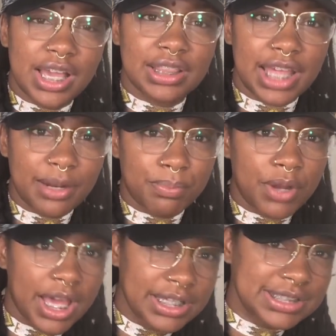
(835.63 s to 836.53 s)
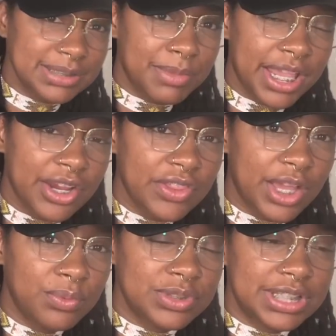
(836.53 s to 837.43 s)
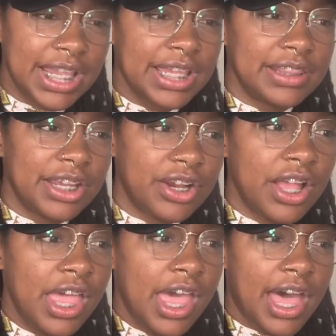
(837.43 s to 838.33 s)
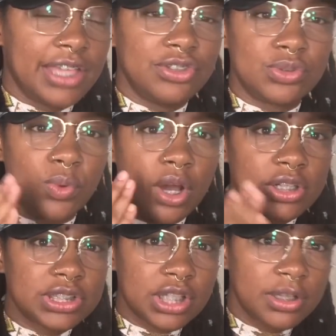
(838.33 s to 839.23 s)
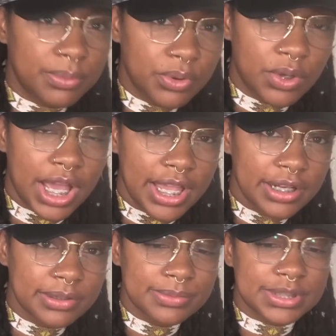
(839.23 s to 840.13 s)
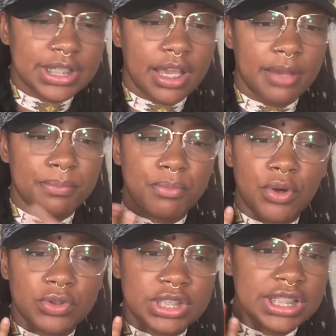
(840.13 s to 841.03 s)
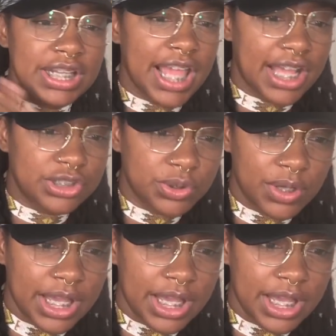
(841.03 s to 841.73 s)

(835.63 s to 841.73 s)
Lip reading: a lot of products in my hair that will stay in there. I use water soluble items, mostly natural